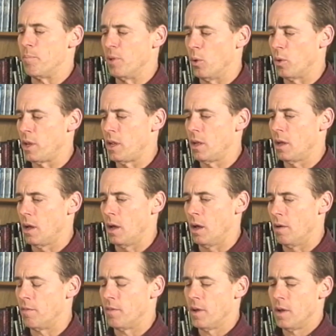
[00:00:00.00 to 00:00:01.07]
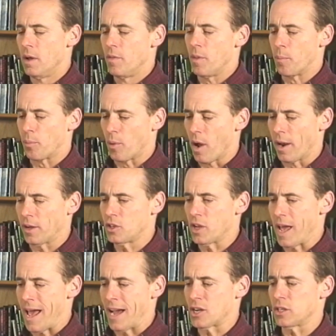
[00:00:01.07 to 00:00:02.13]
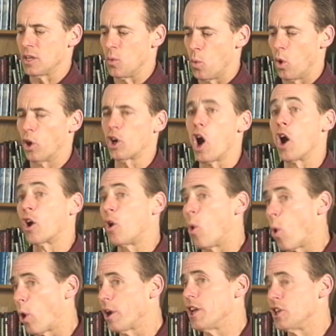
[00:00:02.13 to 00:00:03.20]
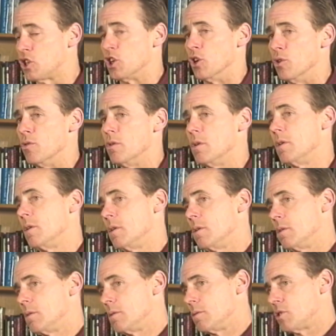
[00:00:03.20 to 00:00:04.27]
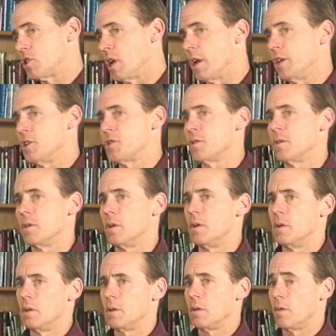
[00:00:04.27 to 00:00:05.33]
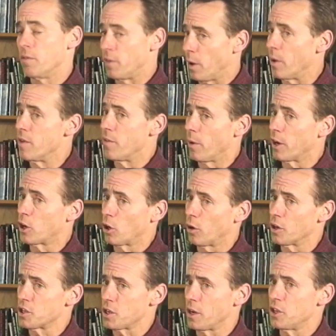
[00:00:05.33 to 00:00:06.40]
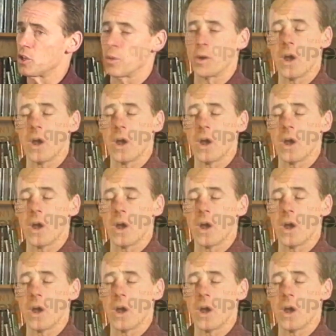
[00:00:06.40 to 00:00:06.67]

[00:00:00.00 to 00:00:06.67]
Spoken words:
ability of the product to actually work according to studies. Very, very current studies. So